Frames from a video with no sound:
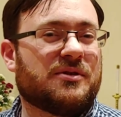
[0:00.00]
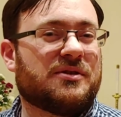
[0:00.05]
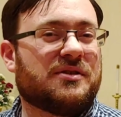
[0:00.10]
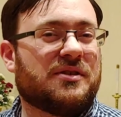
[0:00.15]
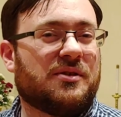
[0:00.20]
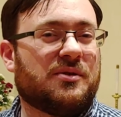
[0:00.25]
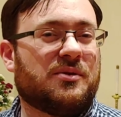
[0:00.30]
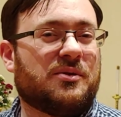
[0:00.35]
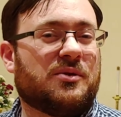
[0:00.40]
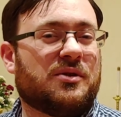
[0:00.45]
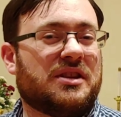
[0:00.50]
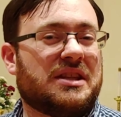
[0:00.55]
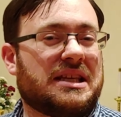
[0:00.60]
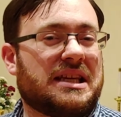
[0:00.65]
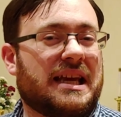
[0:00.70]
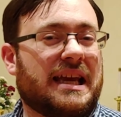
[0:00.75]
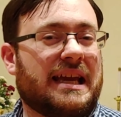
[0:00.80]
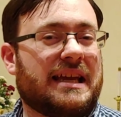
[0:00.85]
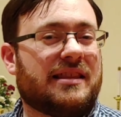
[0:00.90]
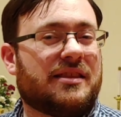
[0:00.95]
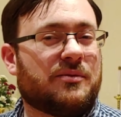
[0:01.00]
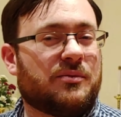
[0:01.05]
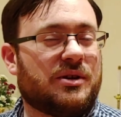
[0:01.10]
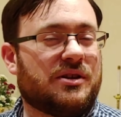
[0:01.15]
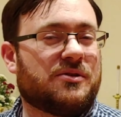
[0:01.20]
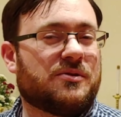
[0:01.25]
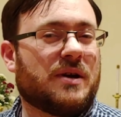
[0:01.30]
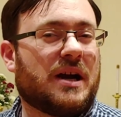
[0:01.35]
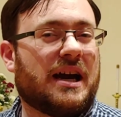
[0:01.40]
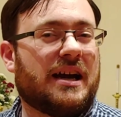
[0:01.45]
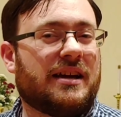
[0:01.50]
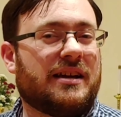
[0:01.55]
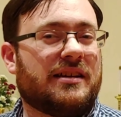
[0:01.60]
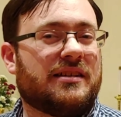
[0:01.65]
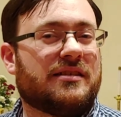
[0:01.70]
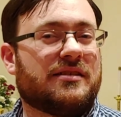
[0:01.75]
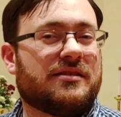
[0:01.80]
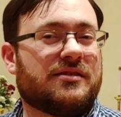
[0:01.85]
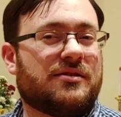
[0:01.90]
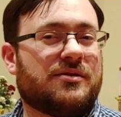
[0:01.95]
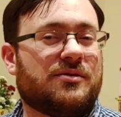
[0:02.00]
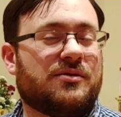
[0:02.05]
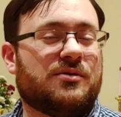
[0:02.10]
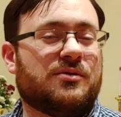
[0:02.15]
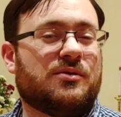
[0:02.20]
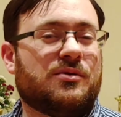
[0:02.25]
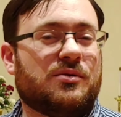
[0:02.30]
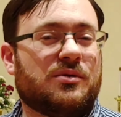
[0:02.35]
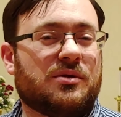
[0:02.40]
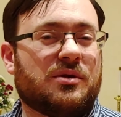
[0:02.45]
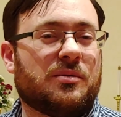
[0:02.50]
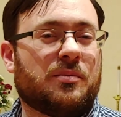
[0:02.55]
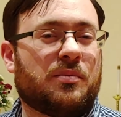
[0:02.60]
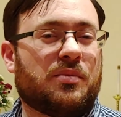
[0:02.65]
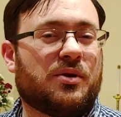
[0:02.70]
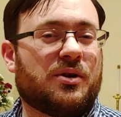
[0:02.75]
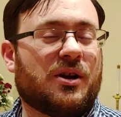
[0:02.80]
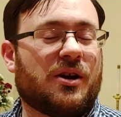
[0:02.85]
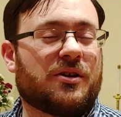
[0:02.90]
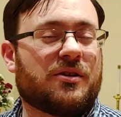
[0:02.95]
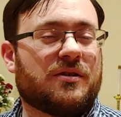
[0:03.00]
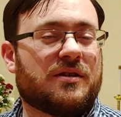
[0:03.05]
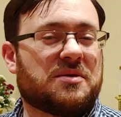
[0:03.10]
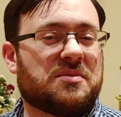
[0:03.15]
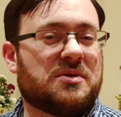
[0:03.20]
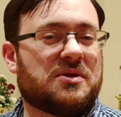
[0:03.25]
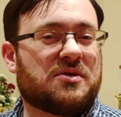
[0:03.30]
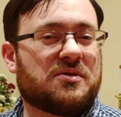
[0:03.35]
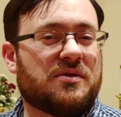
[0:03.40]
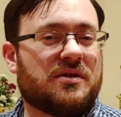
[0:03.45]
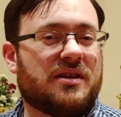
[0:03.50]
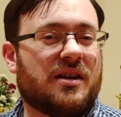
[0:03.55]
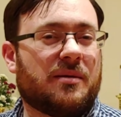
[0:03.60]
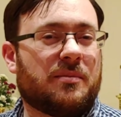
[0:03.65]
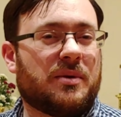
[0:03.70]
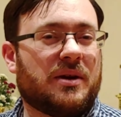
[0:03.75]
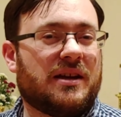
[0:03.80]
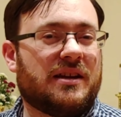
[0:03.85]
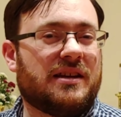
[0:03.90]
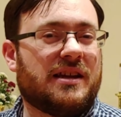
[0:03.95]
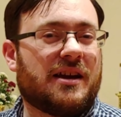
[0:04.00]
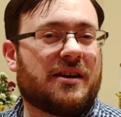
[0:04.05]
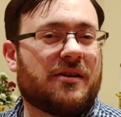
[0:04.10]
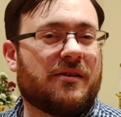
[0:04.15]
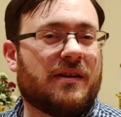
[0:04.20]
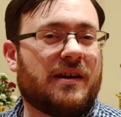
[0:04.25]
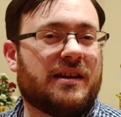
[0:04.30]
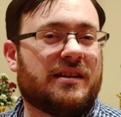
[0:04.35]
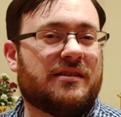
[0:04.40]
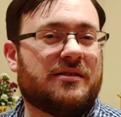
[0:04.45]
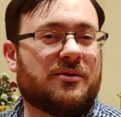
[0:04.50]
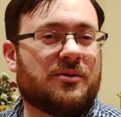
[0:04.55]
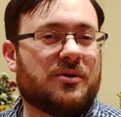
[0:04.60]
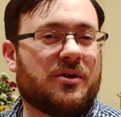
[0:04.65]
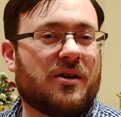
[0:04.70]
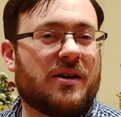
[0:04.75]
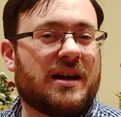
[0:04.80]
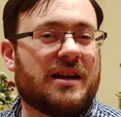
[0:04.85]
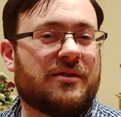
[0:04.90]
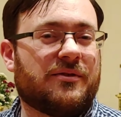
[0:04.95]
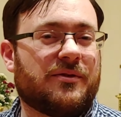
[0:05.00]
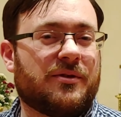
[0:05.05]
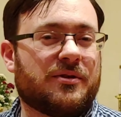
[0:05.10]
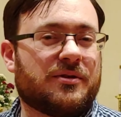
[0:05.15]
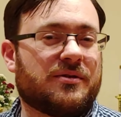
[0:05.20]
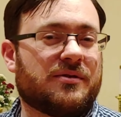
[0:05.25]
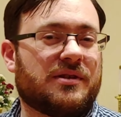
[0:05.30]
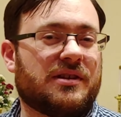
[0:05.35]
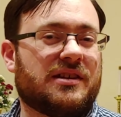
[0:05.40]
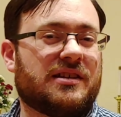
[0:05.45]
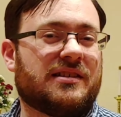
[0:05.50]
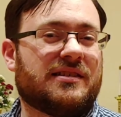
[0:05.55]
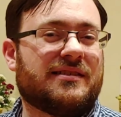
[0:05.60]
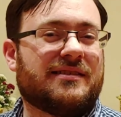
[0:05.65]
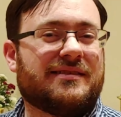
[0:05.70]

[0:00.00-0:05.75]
So on the 8th, we try to put our Christmas tree up and decorate it on our anniversary.